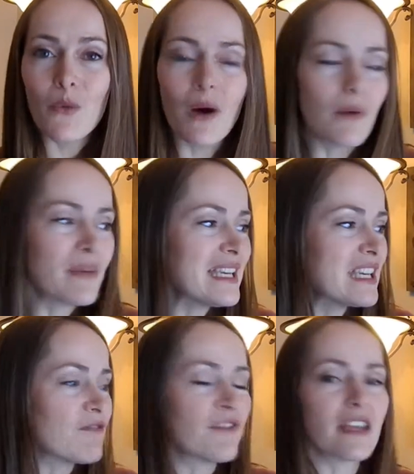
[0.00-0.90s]
Well, we need
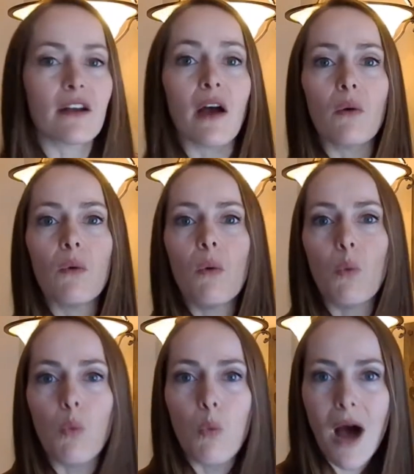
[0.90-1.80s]
to figure out
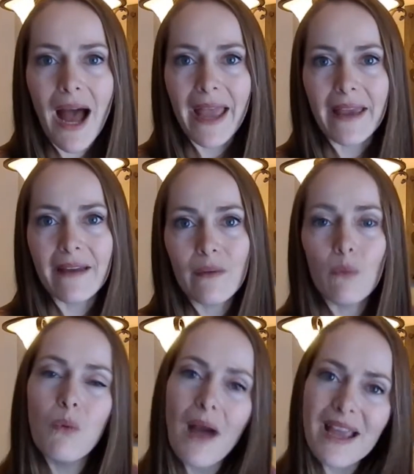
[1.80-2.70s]
why.
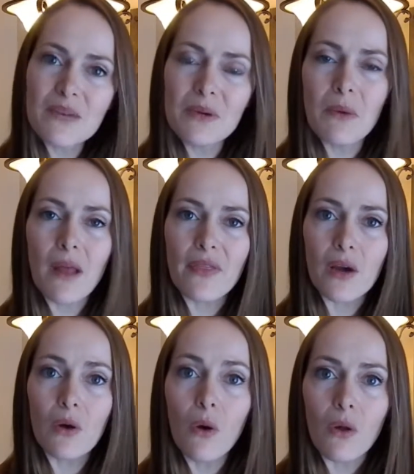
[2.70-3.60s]
Why do we want
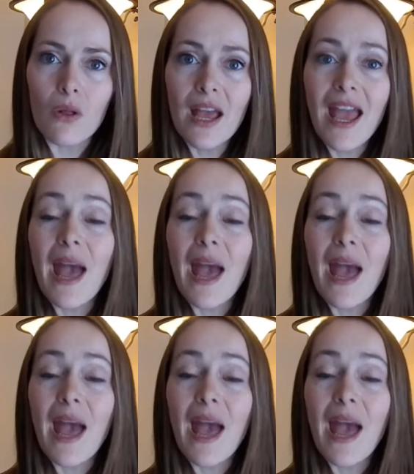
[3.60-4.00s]
that goal?